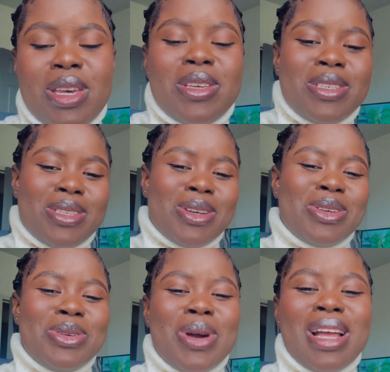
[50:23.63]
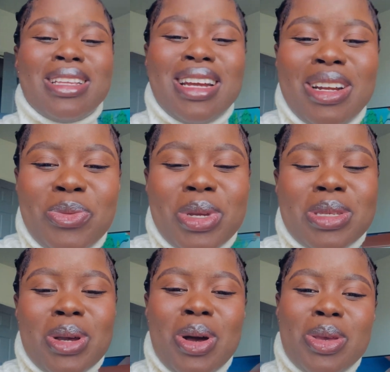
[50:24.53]
So you are done
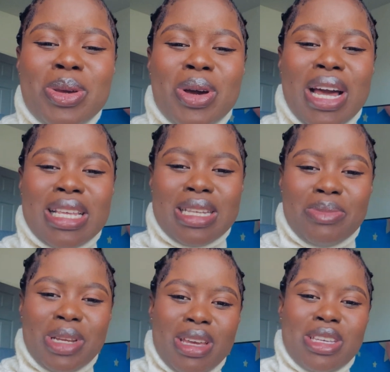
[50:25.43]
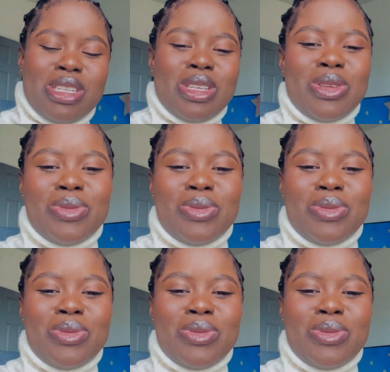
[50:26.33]
with all your examination.